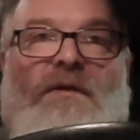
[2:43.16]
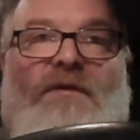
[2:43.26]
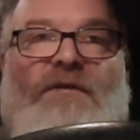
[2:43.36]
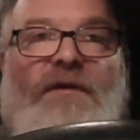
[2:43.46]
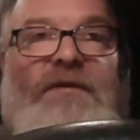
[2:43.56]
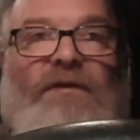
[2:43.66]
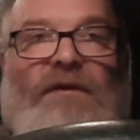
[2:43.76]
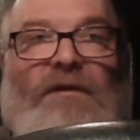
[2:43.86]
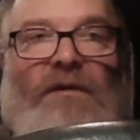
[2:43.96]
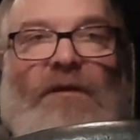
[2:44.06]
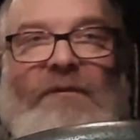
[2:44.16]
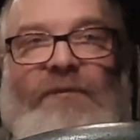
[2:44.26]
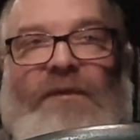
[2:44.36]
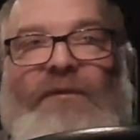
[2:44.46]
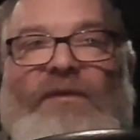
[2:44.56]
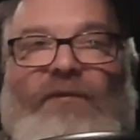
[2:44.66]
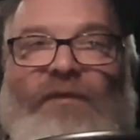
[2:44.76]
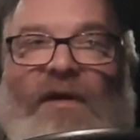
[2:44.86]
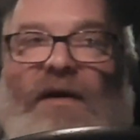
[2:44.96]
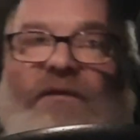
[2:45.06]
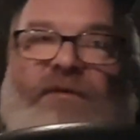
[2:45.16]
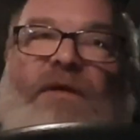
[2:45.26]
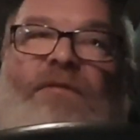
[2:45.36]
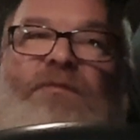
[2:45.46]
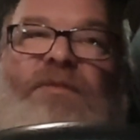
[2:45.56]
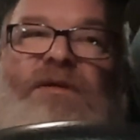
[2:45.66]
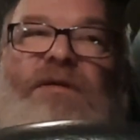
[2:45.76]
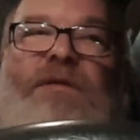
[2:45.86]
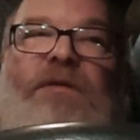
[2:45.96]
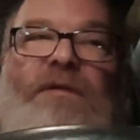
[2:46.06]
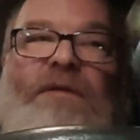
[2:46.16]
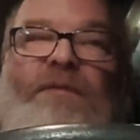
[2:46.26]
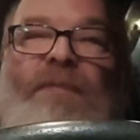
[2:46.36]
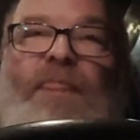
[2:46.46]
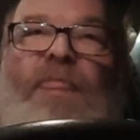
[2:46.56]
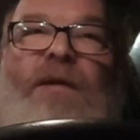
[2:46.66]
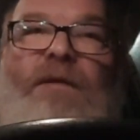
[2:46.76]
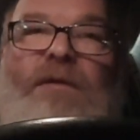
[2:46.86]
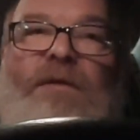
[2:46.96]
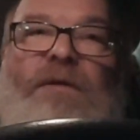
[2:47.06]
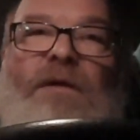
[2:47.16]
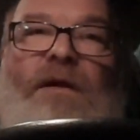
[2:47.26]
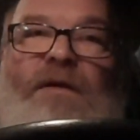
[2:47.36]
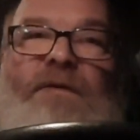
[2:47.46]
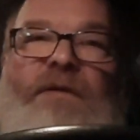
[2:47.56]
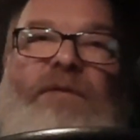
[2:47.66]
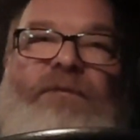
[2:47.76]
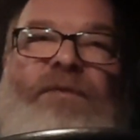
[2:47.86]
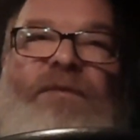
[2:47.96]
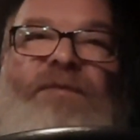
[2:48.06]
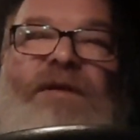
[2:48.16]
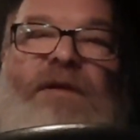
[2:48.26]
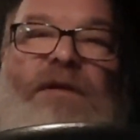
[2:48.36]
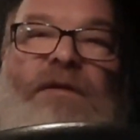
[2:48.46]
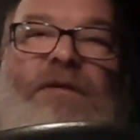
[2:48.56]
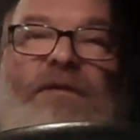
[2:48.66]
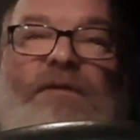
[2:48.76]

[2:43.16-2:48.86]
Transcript: 60 and 55, that would be 115